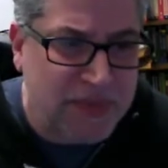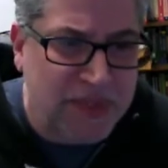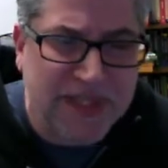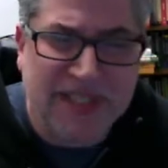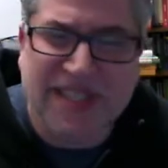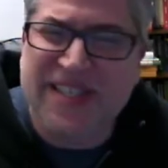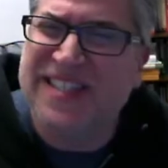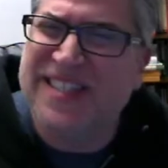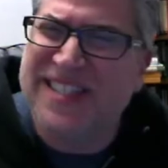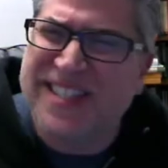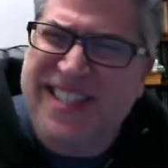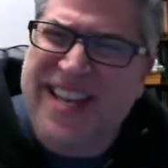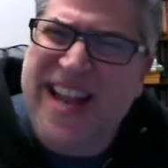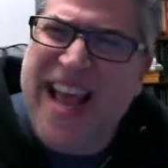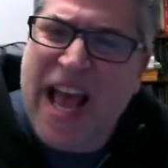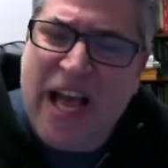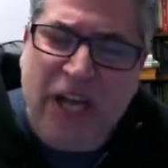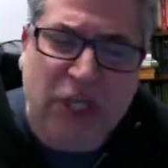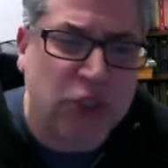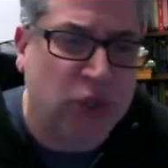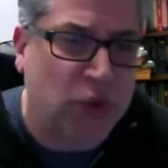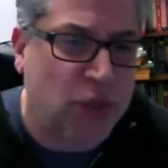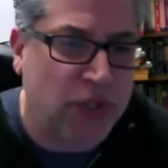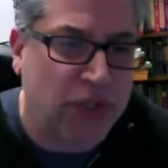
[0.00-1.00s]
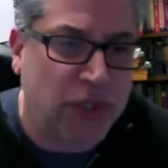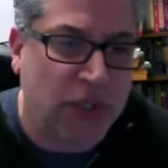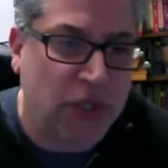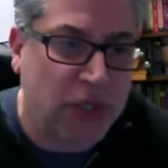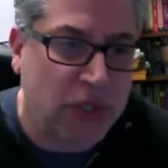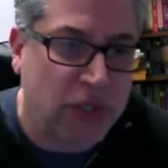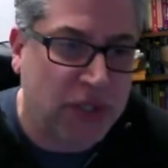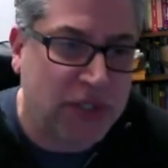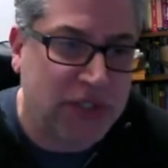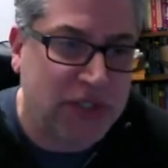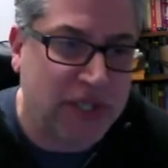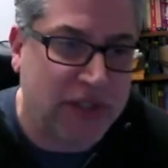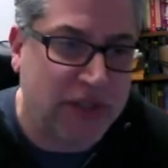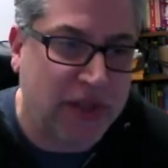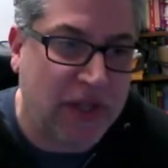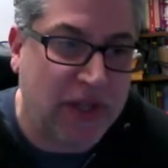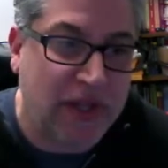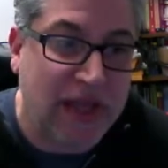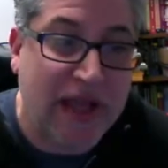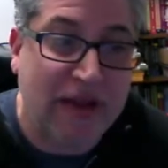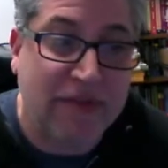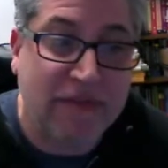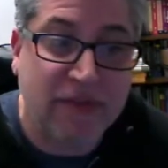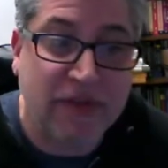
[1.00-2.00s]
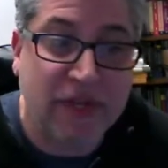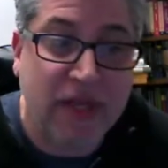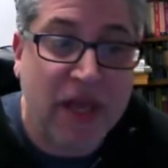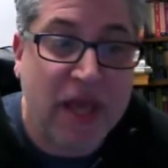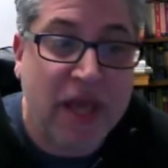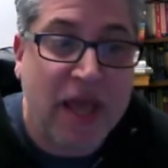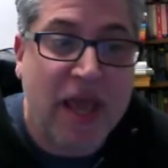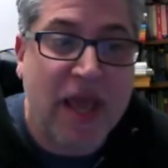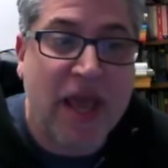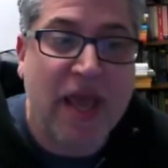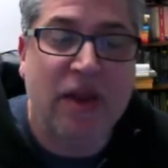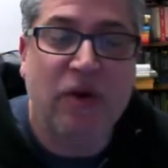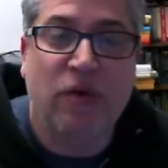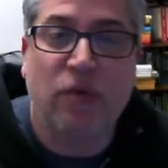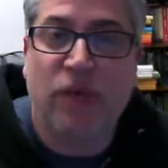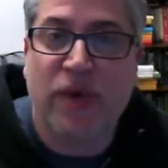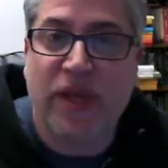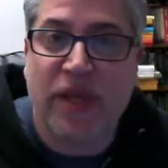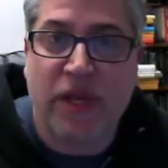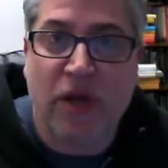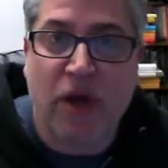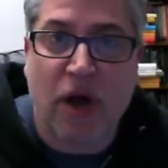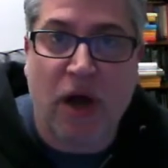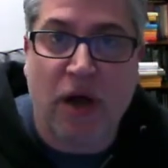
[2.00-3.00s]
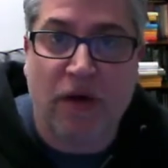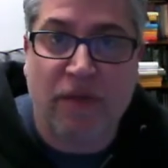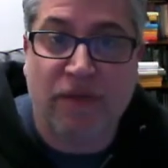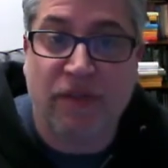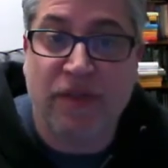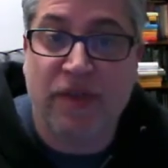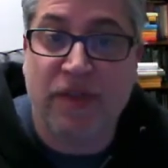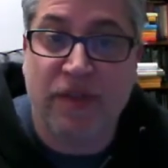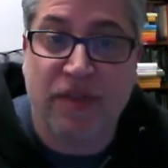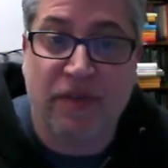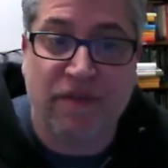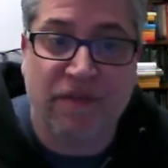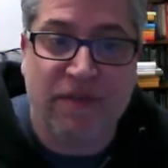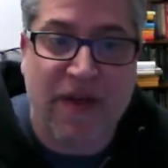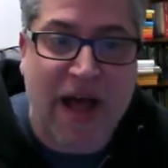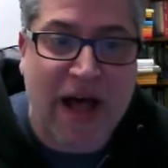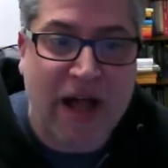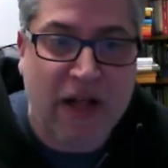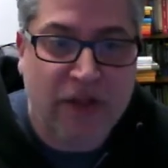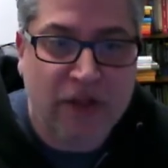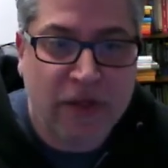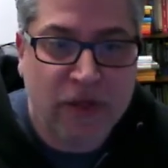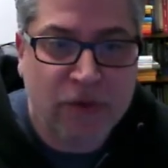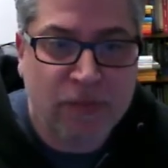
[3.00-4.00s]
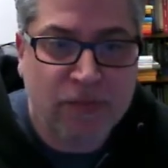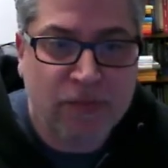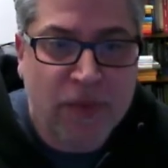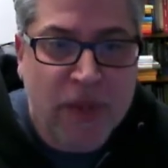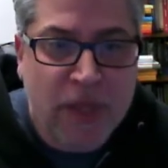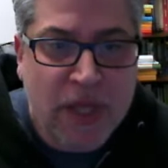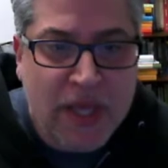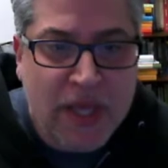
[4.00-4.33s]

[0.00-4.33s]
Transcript: it's natural to look to the left and read off the value.